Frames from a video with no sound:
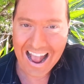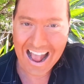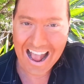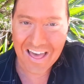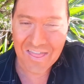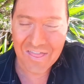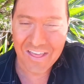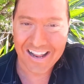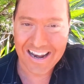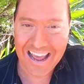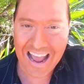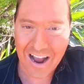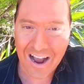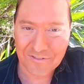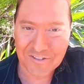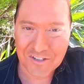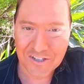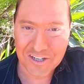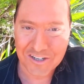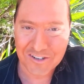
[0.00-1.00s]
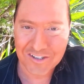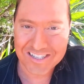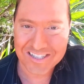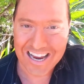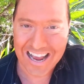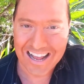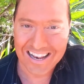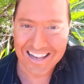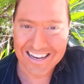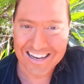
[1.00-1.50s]
And then afternoons
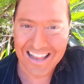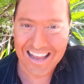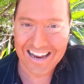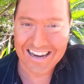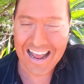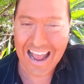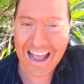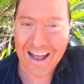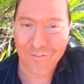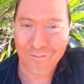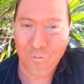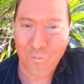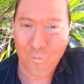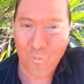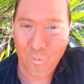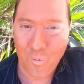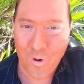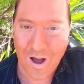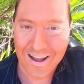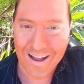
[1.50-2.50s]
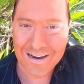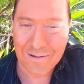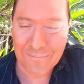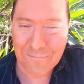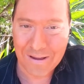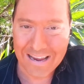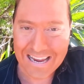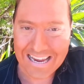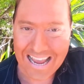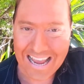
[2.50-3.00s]
L A Late at one
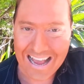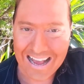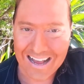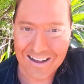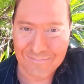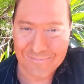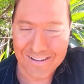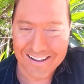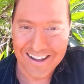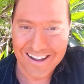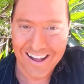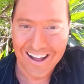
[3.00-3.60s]
P M